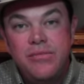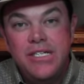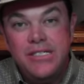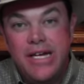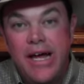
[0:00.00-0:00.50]

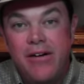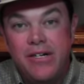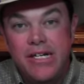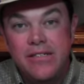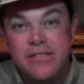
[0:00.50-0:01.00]

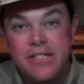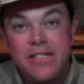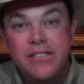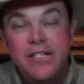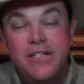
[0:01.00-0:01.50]
discount is,
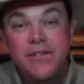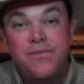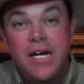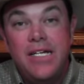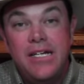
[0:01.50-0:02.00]
until you
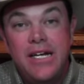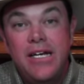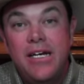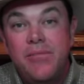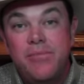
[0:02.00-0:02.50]
finally
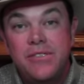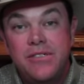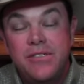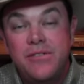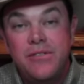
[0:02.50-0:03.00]
get up
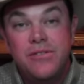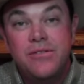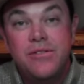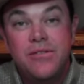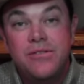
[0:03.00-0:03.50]
until
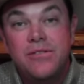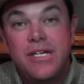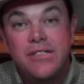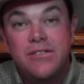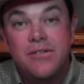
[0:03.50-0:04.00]
those
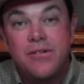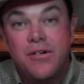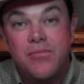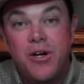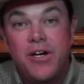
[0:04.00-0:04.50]
things
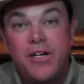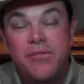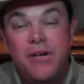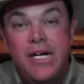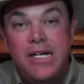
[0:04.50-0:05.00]
are market
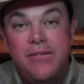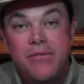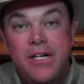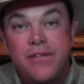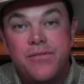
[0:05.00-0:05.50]
ready and
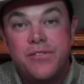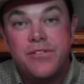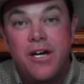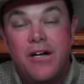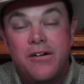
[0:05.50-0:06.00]
ready for
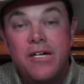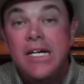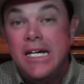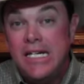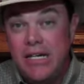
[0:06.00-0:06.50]
slaughter,
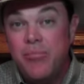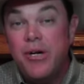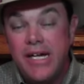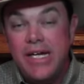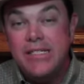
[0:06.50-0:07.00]
and they
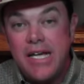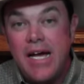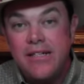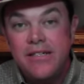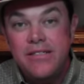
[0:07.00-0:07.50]
bring
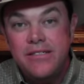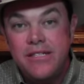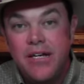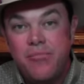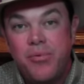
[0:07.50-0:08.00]
exactly the
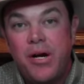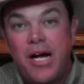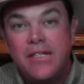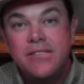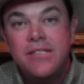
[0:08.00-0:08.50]
same
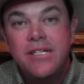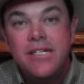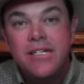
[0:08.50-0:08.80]
price.